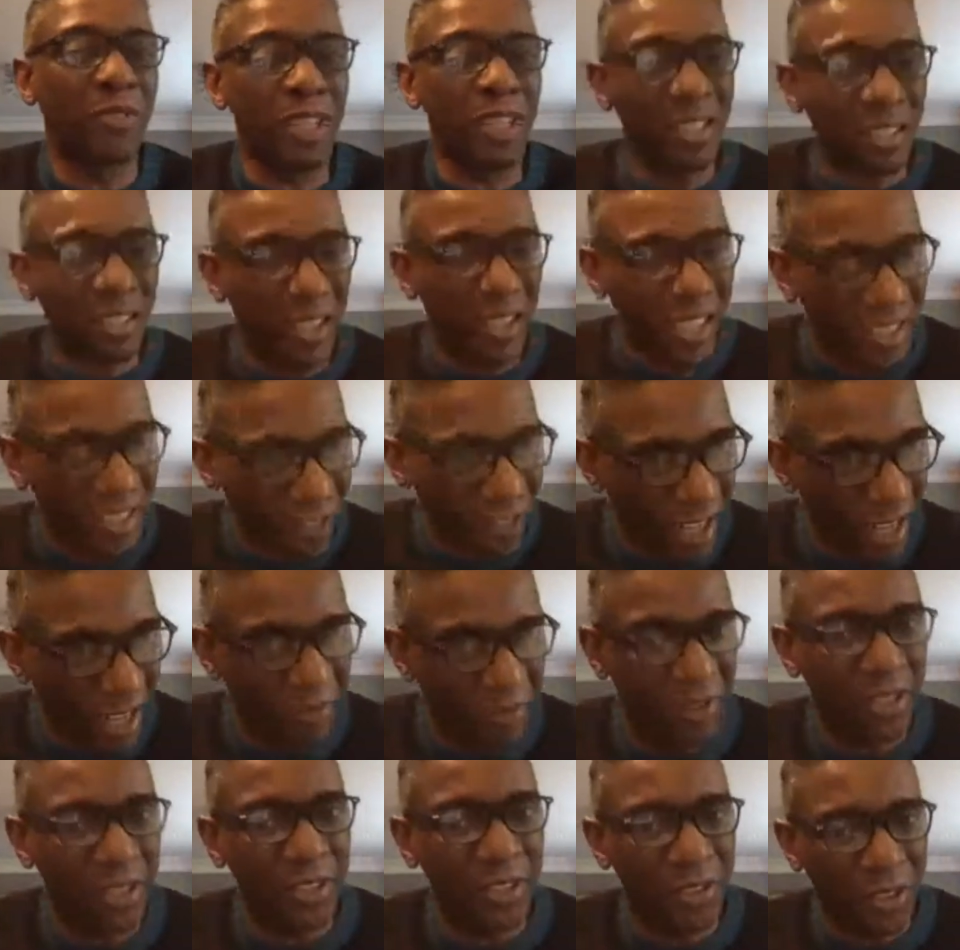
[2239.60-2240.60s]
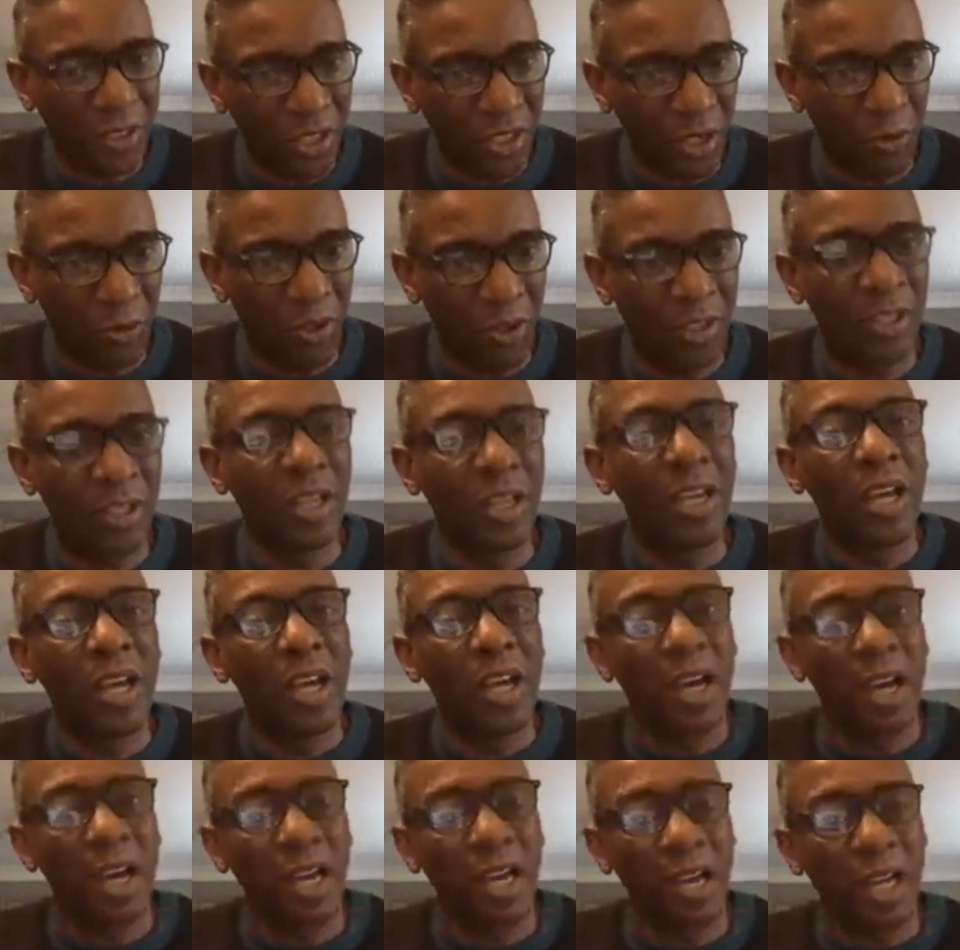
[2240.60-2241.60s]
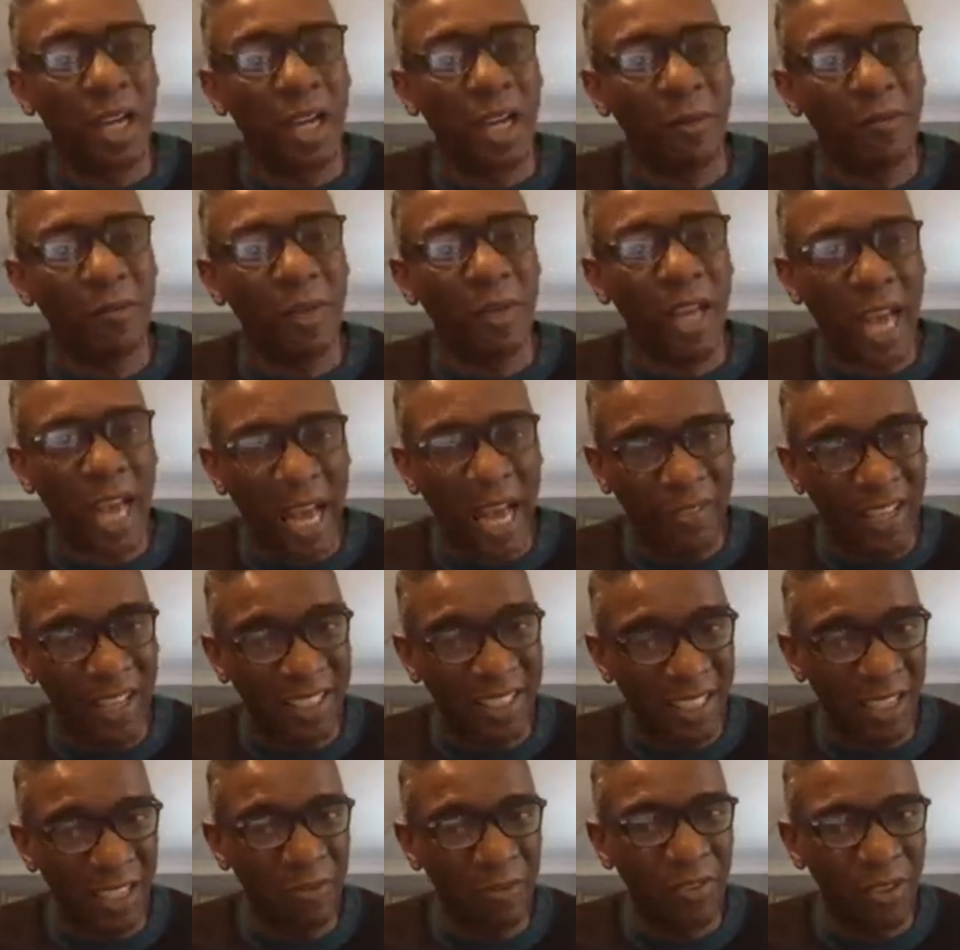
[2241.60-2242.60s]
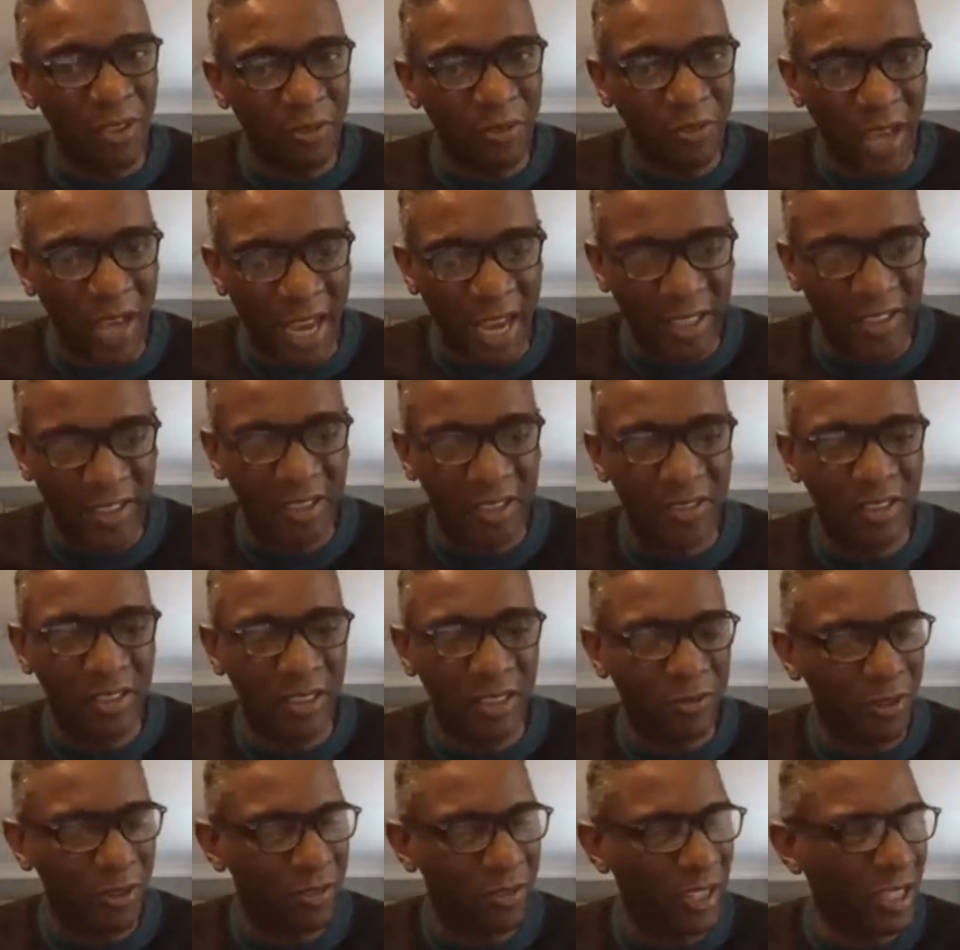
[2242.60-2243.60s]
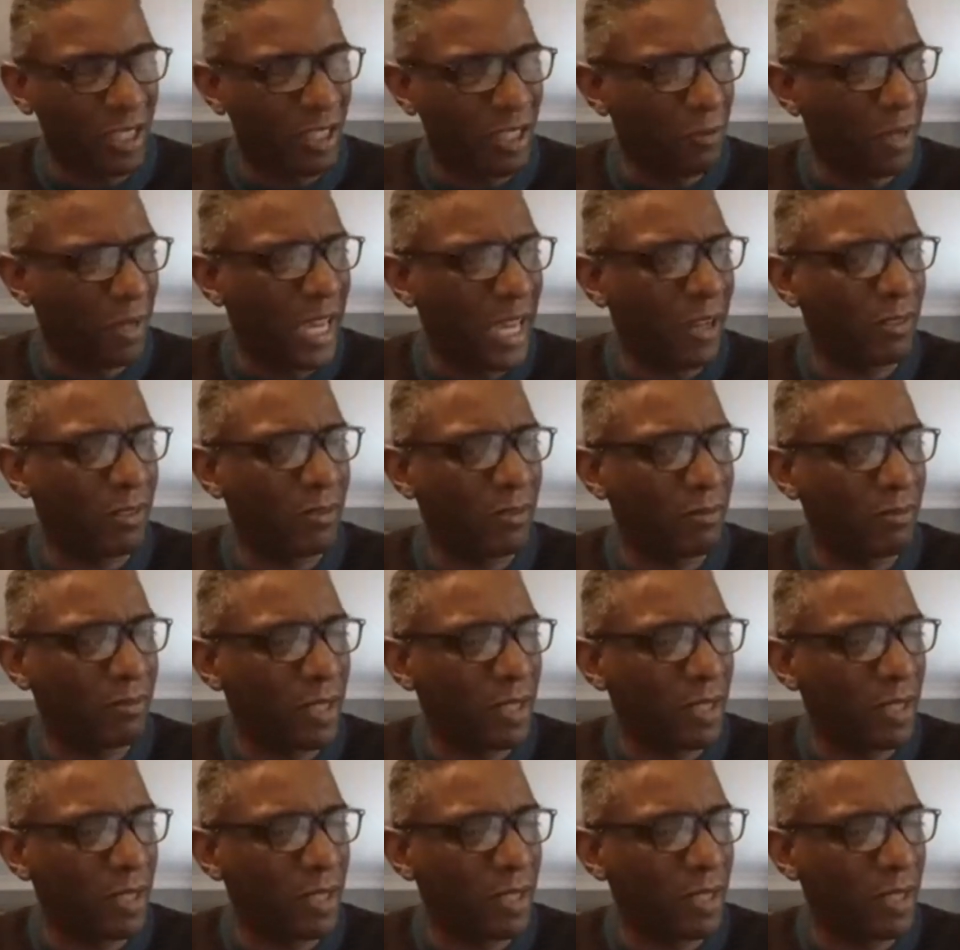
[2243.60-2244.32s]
things like traffic and so on. And then given the fact that if you think about